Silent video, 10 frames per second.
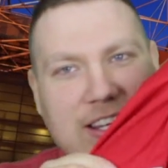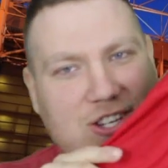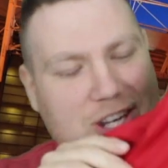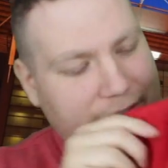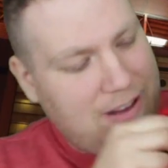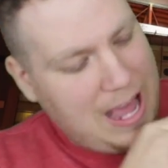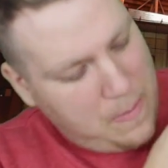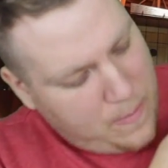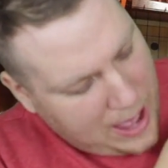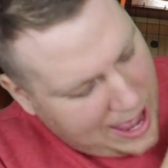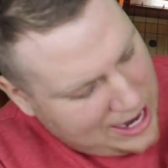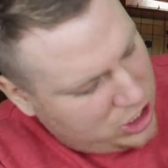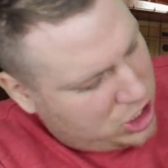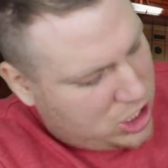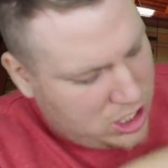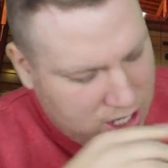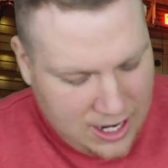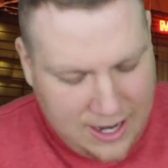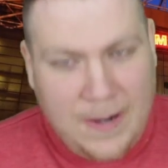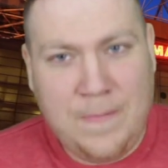Chevrolet badge.
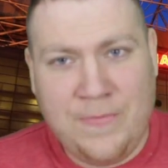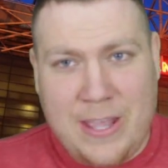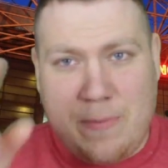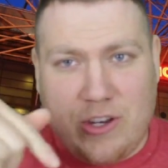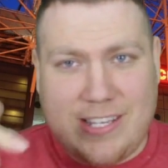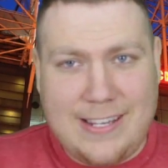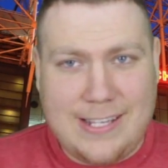Let me just